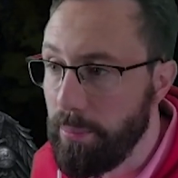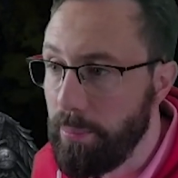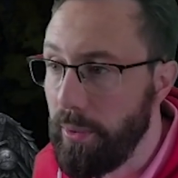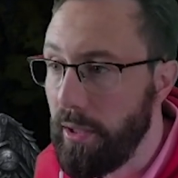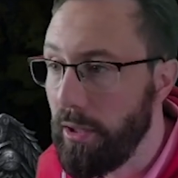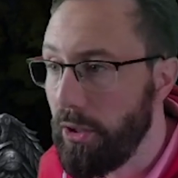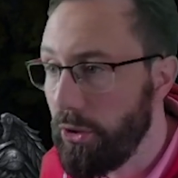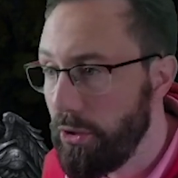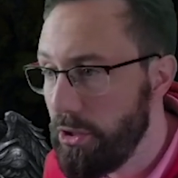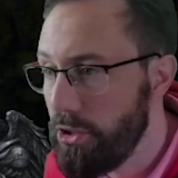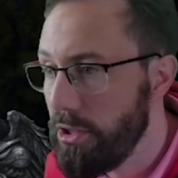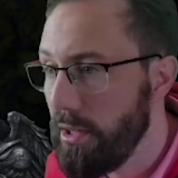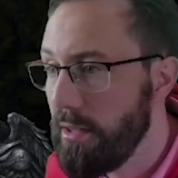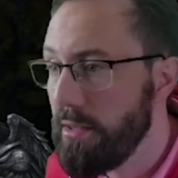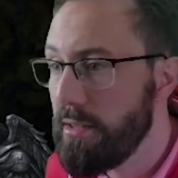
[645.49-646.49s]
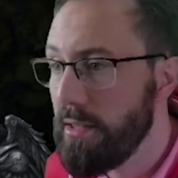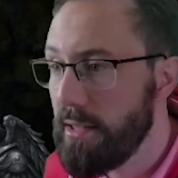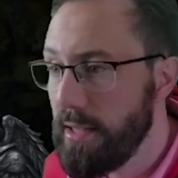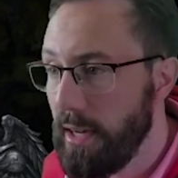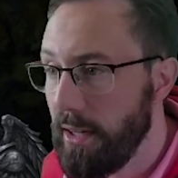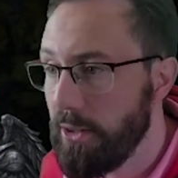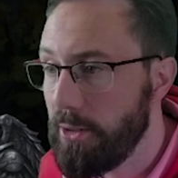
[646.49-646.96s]
We get crit chance,
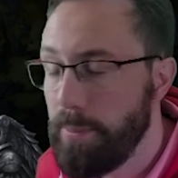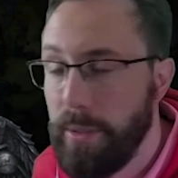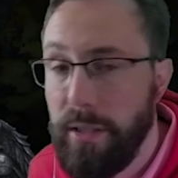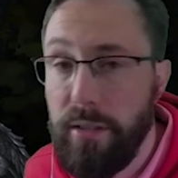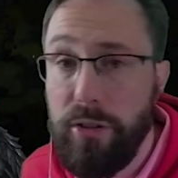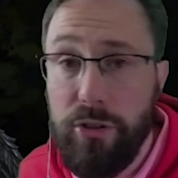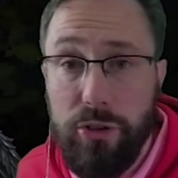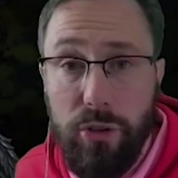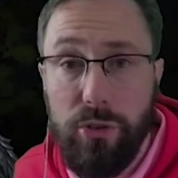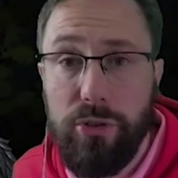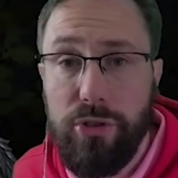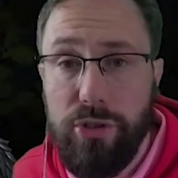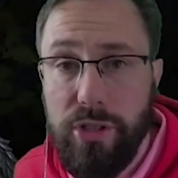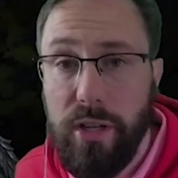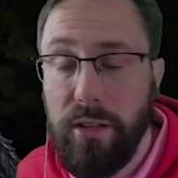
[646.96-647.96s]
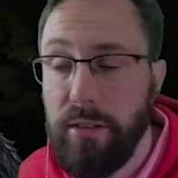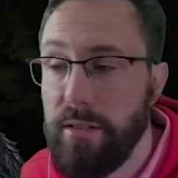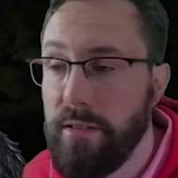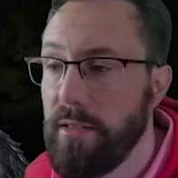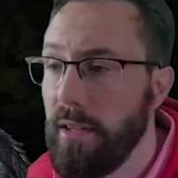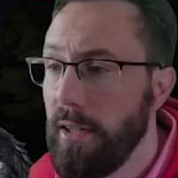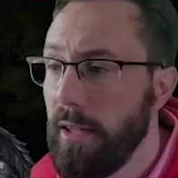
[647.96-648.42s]
attack speed, dodge
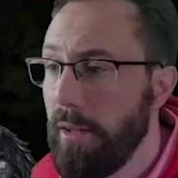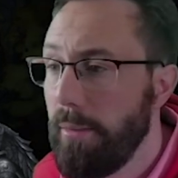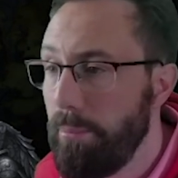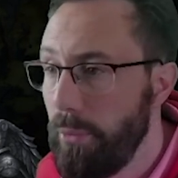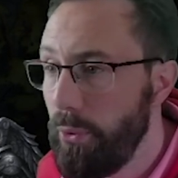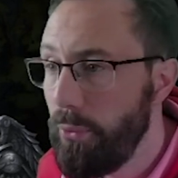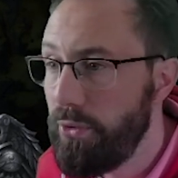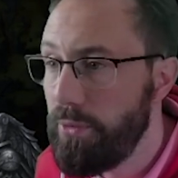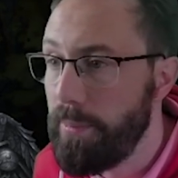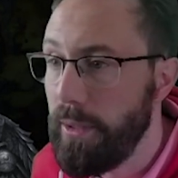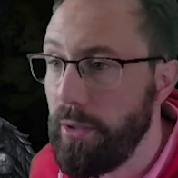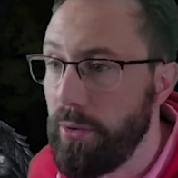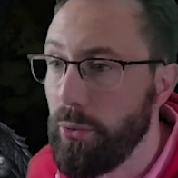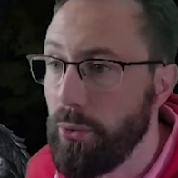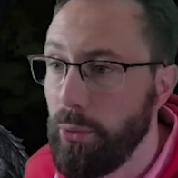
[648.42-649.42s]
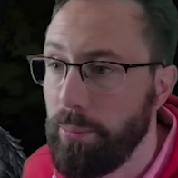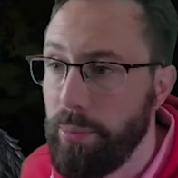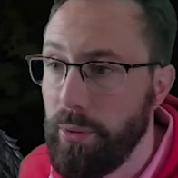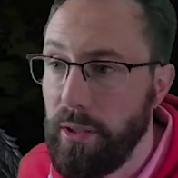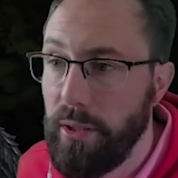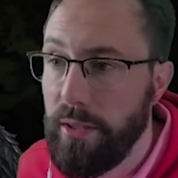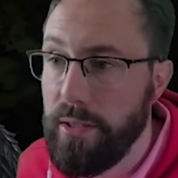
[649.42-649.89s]
chance, move speed, all
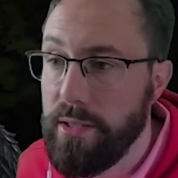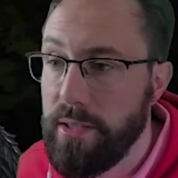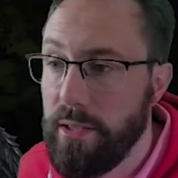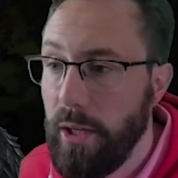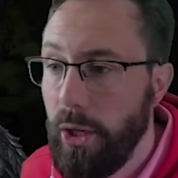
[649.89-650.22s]
brilliant.